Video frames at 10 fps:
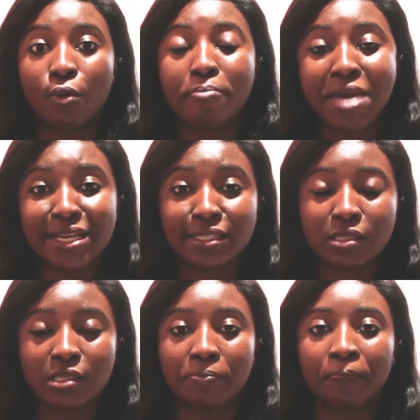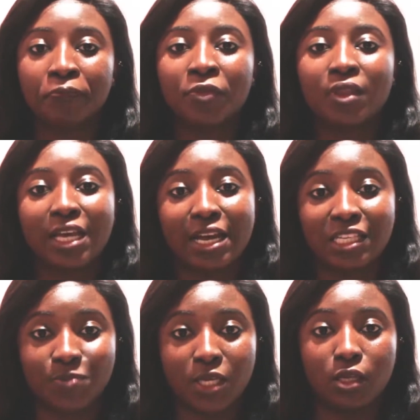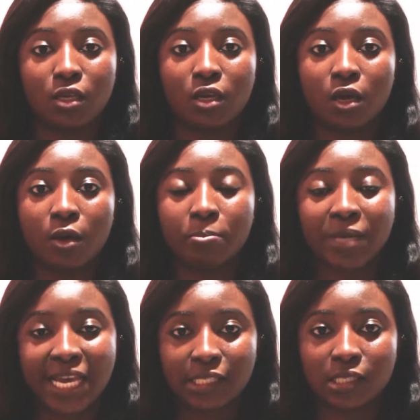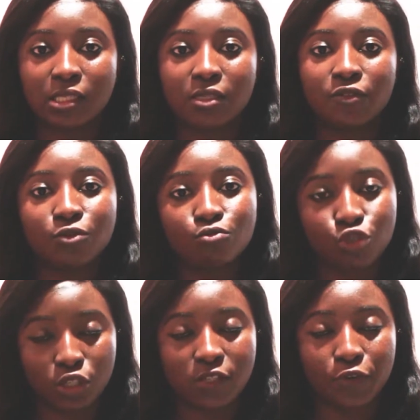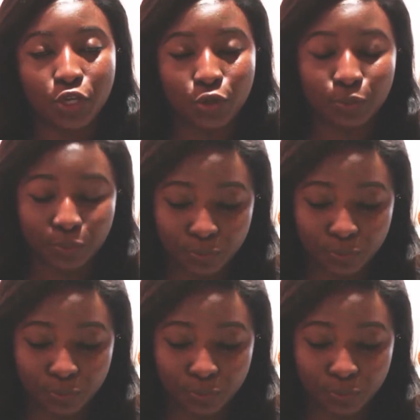mechanism that has been placed just for you.